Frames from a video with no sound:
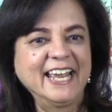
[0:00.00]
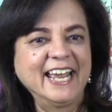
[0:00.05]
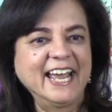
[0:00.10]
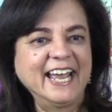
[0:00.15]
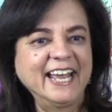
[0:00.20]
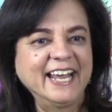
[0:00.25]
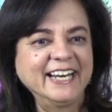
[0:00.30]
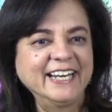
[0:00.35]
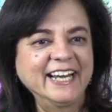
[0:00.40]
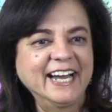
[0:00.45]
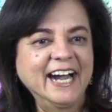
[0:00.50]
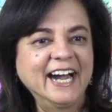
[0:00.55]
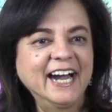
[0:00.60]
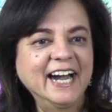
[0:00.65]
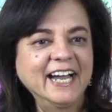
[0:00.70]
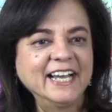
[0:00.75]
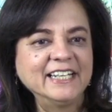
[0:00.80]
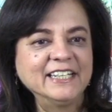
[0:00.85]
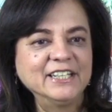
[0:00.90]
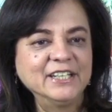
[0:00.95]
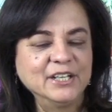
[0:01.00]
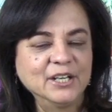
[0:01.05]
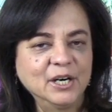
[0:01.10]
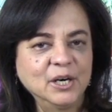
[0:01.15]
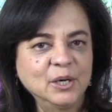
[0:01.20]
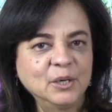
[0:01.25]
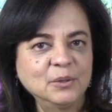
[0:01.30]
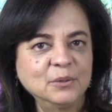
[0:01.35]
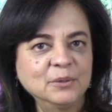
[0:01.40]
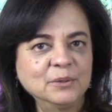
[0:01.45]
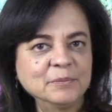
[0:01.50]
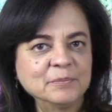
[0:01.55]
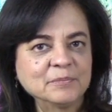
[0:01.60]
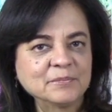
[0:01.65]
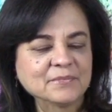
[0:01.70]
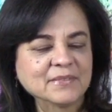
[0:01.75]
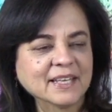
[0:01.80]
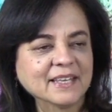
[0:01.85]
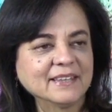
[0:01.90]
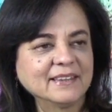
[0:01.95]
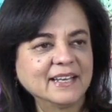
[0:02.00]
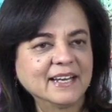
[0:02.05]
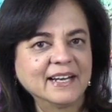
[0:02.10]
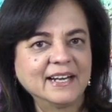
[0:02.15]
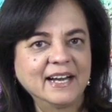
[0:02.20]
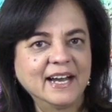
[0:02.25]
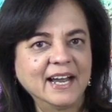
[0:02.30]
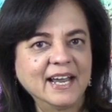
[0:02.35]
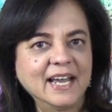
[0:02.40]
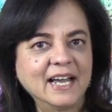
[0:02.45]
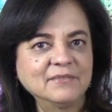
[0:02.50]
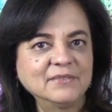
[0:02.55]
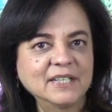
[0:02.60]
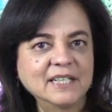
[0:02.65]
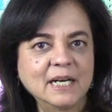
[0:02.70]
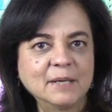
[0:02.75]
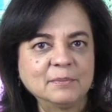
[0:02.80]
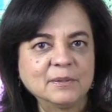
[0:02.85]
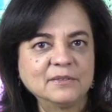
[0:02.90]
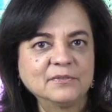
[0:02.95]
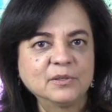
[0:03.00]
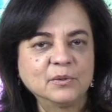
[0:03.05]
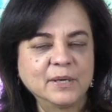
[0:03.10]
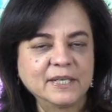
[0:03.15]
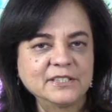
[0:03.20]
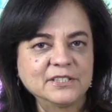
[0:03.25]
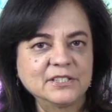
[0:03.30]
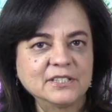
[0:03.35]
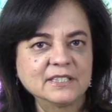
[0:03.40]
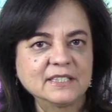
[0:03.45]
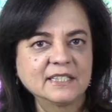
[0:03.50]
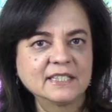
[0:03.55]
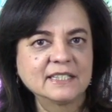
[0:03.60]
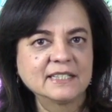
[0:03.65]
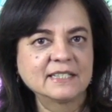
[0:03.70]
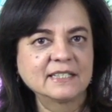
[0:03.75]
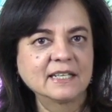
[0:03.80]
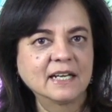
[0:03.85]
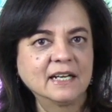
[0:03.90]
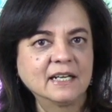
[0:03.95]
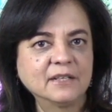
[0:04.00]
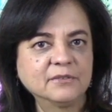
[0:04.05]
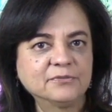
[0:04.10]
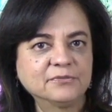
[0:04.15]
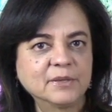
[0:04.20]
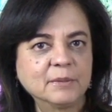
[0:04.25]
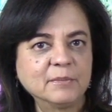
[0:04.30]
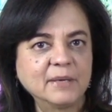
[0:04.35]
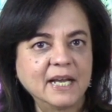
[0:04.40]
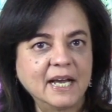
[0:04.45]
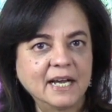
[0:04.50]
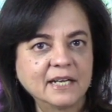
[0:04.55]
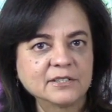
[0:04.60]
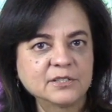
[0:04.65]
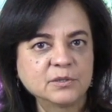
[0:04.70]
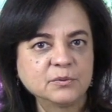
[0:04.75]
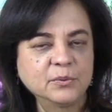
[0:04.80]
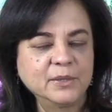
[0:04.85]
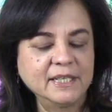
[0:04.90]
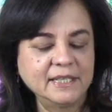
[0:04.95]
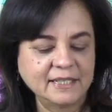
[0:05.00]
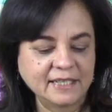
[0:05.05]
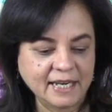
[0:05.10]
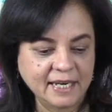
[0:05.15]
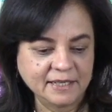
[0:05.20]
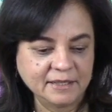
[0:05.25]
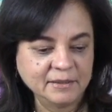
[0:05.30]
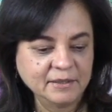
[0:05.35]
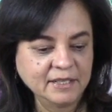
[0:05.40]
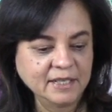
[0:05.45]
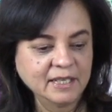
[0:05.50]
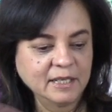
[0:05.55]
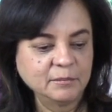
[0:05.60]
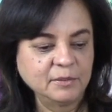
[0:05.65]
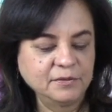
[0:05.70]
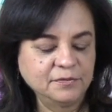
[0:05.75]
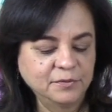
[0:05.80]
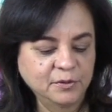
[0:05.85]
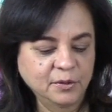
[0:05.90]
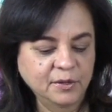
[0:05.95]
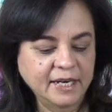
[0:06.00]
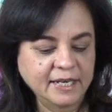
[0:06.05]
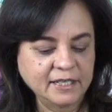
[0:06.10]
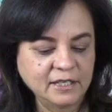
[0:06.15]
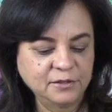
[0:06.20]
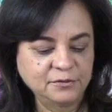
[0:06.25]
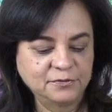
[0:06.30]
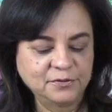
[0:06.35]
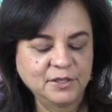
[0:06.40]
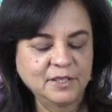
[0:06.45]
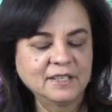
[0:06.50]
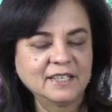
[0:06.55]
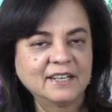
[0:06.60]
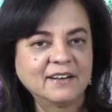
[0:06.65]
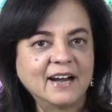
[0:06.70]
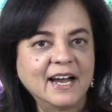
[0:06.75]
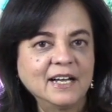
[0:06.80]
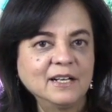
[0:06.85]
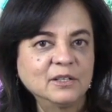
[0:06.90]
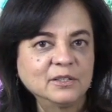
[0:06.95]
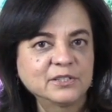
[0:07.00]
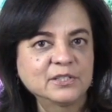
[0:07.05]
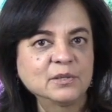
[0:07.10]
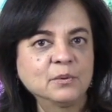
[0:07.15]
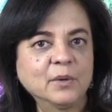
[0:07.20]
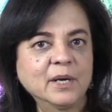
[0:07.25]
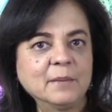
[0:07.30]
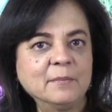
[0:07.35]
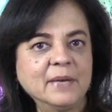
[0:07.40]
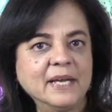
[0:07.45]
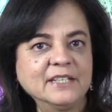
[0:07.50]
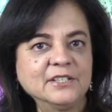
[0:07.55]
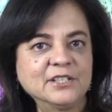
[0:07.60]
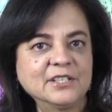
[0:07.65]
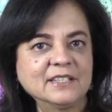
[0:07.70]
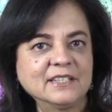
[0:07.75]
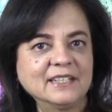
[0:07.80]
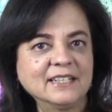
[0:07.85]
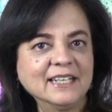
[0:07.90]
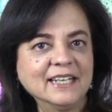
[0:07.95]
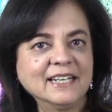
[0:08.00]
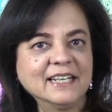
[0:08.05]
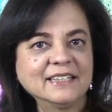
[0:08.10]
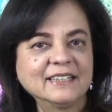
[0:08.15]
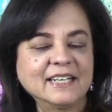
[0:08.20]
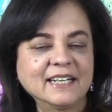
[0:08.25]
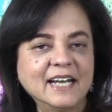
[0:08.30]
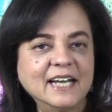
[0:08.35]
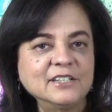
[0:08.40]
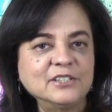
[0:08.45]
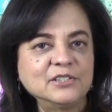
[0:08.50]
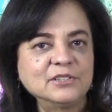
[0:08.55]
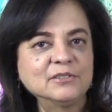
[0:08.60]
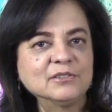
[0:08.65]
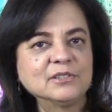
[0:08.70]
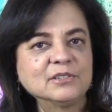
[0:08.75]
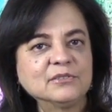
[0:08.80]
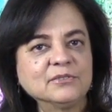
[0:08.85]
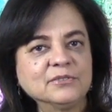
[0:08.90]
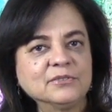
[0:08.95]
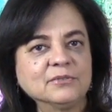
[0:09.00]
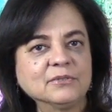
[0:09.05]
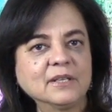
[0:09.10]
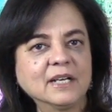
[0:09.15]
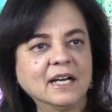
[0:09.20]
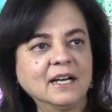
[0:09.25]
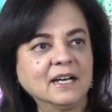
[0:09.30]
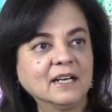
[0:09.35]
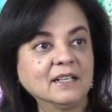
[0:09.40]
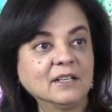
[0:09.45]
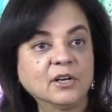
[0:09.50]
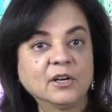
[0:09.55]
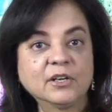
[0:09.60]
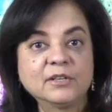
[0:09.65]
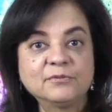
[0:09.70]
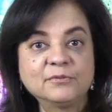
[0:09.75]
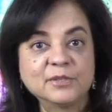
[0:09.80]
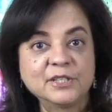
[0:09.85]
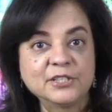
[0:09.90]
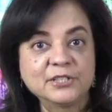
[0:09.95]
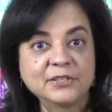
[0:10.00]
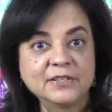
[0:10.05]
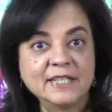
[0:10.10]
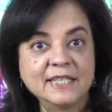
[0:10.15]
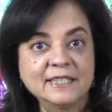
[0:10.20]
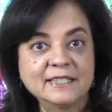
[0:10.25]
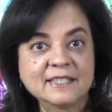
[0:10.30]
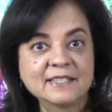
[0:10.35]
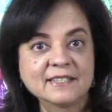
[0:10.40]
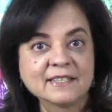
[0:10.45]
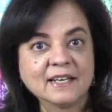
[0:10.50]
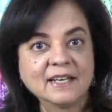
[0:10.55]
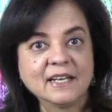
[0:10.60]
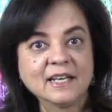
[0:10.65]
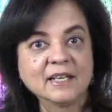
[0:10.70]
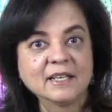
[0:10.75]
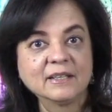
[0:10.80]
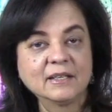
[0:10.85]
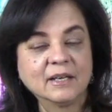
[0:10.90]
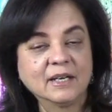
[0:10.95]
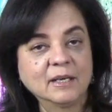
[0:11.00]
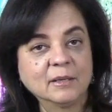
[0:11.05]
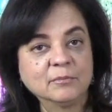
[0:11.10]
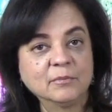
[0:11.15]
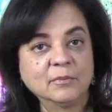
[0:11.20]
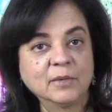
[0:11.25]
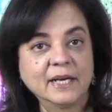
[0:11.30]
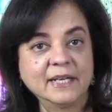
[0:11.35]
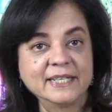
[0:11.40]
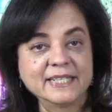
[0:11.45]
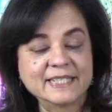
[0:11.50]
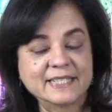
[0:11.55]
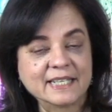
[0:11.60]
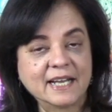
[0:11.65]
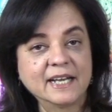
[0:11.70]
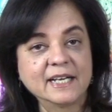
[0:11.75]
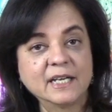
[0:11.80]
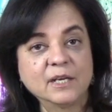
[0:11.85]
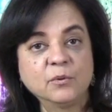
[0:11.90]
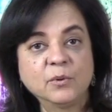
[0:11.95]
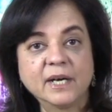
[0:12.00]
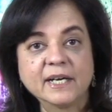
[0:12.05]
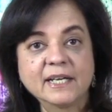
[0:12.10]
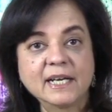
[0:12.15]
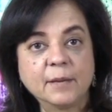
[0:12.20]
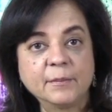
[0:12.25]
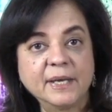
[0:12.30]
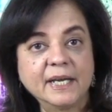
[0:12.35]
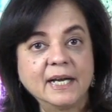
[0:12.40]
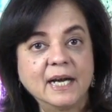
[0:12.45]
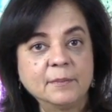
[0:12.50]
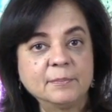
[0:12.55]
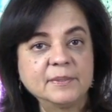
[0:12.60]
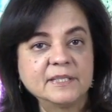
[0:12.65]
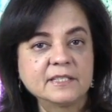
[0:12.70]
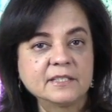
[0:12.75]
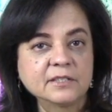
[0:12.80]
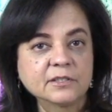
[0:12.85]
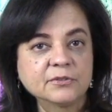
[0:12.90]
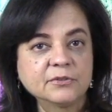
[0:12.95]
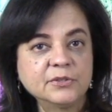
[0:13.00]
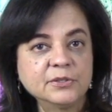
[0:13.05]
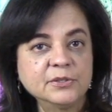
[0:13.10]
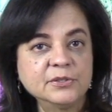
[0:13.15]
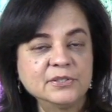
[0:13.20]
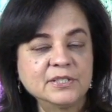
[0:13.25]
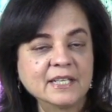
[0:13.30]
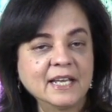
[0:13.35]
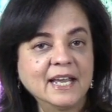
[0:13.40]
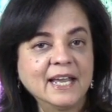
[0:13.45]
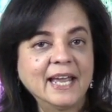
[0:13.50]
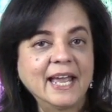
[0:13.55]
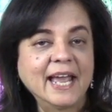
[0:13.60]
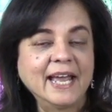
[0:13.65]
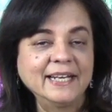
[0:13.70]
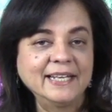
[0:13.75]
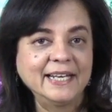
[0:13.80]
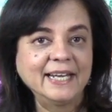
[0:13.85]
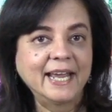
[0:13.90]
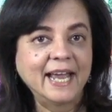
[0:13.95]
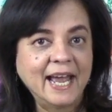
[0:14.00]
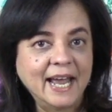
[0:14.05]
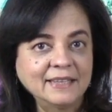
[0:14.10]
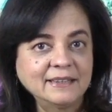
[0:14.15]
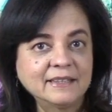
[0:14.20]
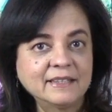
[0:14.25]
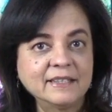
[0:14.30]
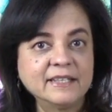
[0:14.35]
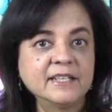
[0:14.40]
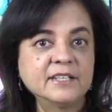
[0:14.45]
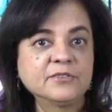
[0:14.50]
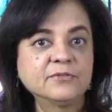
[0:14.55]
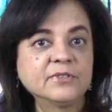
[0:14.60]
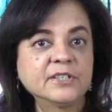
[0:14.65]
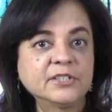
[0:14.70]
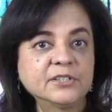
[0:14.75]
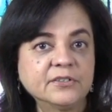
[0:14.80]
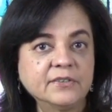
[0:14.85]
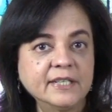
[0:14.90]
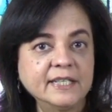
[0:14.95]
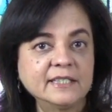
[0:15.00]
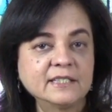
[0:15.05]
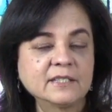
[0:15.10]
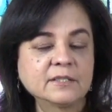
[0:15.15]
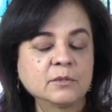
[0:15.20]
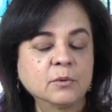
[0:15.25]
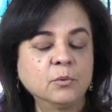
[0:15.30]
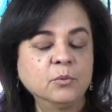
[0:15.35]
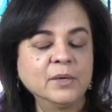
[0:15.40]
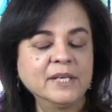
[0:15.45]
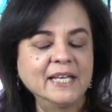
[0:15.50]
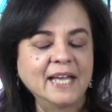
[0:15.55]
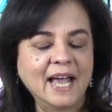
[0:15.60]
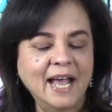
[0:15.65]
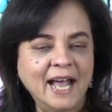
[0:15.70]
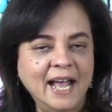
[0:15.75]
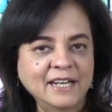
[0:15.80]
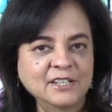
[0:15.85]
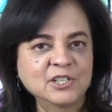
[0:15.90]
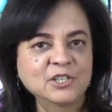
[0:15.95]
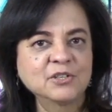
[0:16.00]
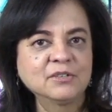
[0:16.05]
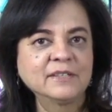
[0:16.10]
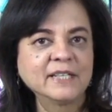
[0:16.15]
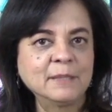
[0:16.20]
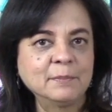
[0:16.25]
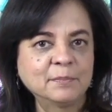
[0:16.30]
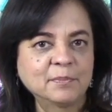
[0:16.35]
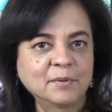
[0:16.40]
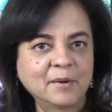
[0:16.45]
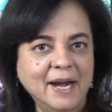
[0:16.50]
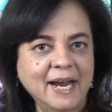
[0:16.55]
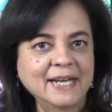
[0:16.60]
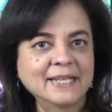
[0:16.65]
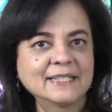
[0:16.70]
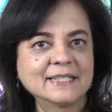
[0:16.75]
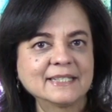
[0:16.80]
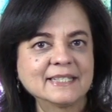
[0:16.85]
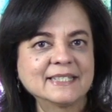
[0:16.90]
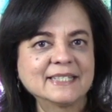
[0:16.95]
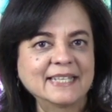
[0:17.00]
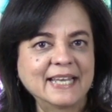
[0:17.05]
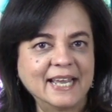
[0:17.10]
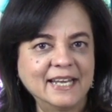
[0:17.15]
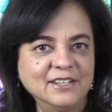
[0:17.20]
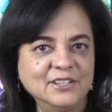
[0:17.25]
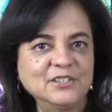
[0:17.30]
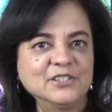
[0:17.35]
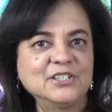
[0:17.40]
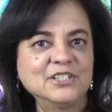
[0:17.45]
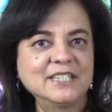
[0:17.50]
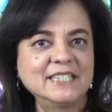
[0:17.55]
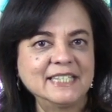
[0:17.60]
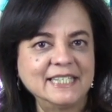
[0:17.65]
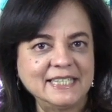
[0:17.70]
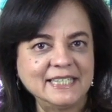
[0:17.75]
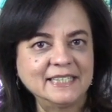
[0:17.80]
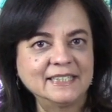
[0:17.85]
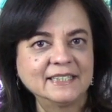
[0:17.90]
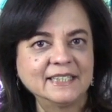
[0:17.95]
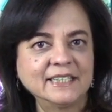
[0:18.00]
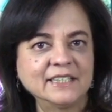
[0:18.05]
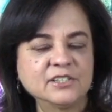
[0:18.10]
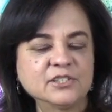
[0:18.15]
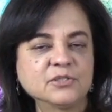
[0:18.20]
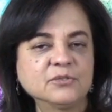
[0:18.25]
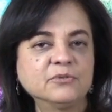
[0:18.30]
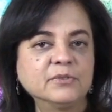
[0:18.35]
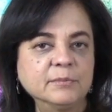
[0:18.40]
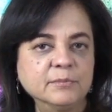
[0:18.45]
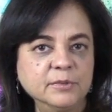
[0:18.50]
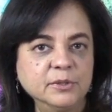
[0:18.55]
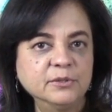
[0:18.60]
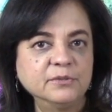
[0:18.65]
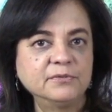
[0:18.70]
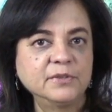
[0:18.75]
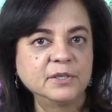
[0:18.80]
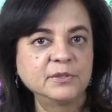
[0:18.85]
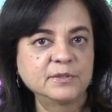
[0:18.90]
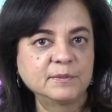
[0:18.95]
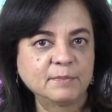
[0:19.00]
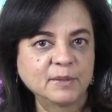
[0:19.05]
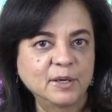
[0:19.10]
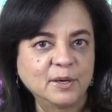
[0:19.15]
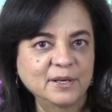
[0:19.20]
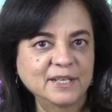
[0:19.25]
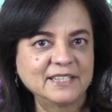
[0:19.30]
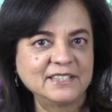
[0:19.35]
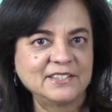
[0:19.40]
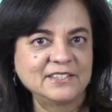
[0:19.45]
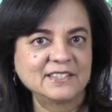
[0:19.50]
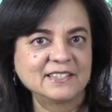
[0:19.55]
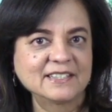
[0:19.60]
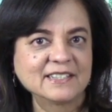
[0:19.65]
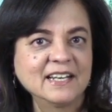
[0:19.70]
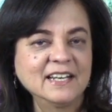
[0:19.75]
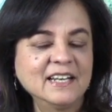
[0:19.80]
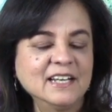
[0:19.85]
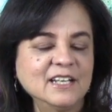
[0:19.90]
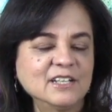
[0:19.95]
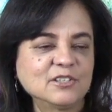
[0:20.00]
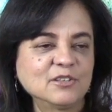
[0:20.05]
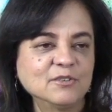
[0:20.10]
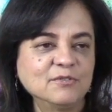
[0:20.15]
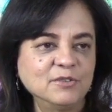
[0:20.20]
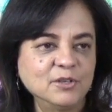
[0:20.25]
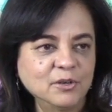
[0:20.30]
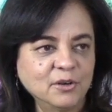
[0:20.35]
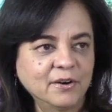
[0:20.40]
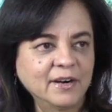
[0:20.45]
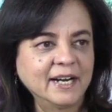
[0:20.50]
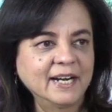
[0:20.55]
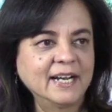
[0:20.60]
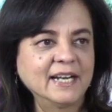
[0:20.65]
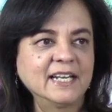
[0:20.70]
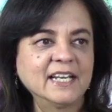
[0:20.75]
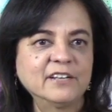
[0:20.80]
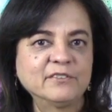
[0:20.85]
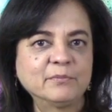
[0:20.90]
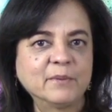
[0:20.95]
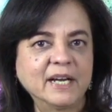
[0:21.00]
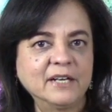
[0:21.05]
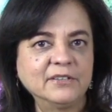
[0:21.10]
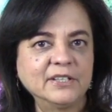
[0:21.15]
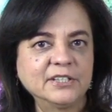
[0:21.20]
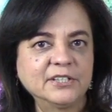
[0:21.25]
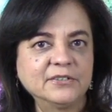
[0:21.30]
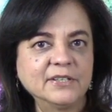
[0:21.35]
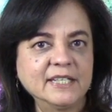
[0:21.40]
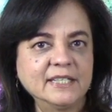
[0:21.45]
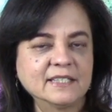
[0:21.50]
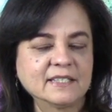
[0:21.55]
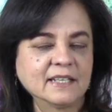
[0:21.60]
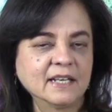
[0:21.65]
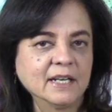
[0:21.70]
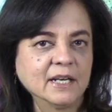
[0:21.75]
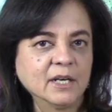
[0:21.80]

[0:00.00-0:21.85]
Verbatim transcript: And I know that I have a couple of questions uh, from last week. And before I go further, I also want to mention that I do do a lot of retreats. Um, an exciting one coming up is the cruise. And at these retreats, we actually practice energy healing to remove those blockages. So if you're at any of my retreats,